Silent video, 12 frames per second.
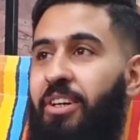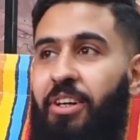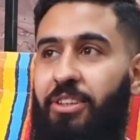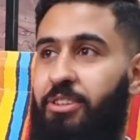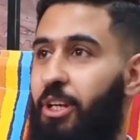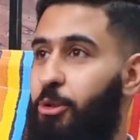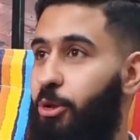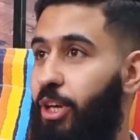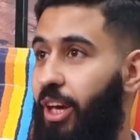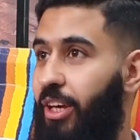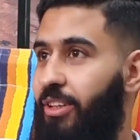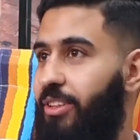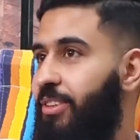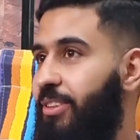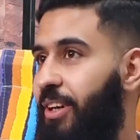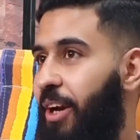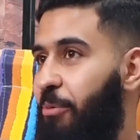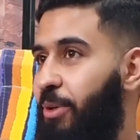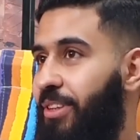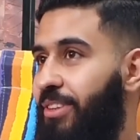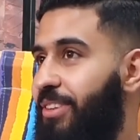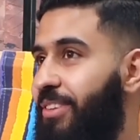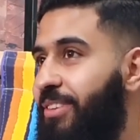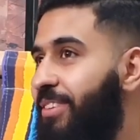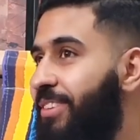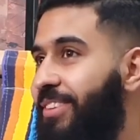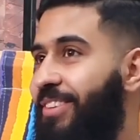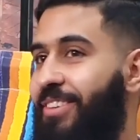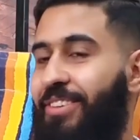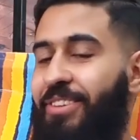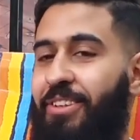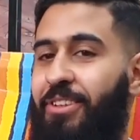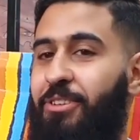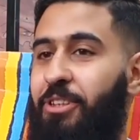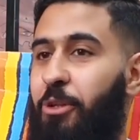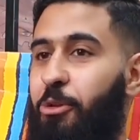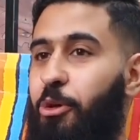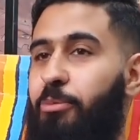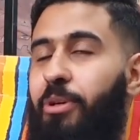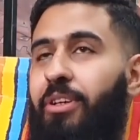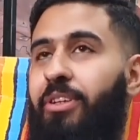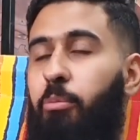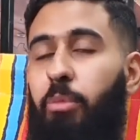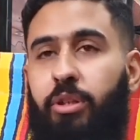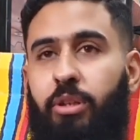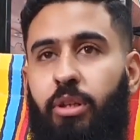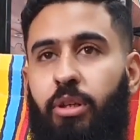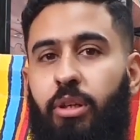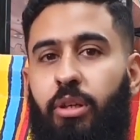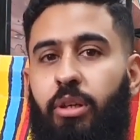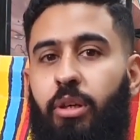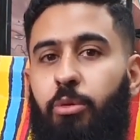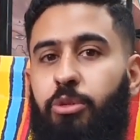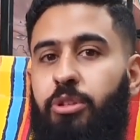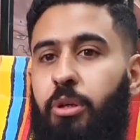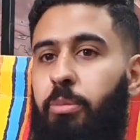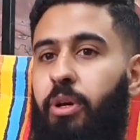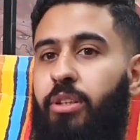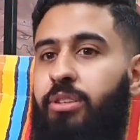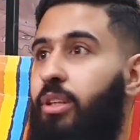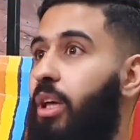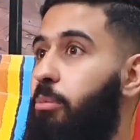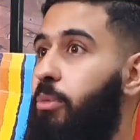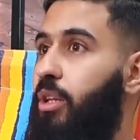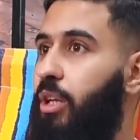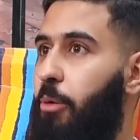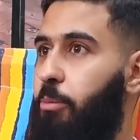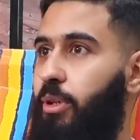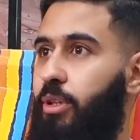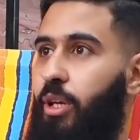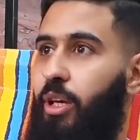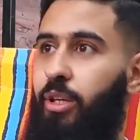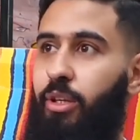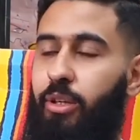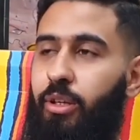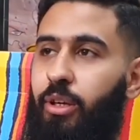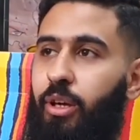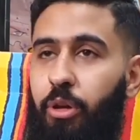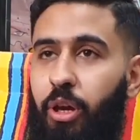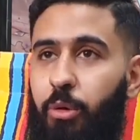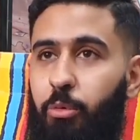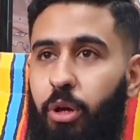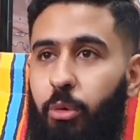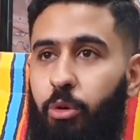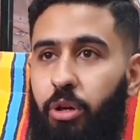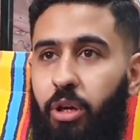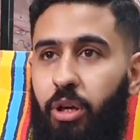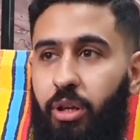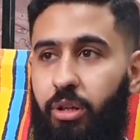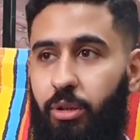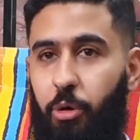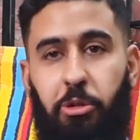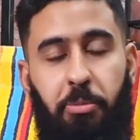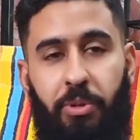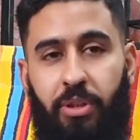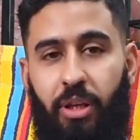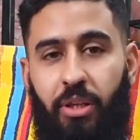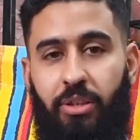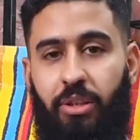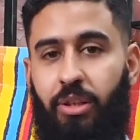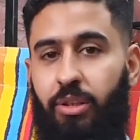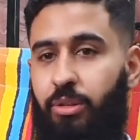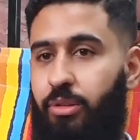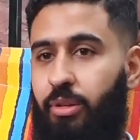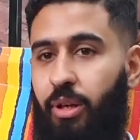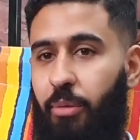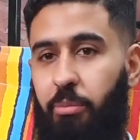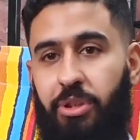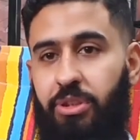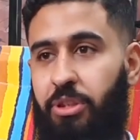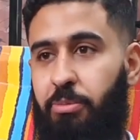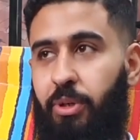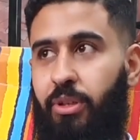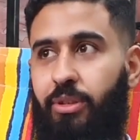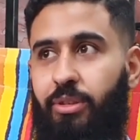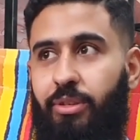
It's not okay. I mean, it's not normal. But he was surprised that I'm not happy. Like, okay, we are working in hospitality business, but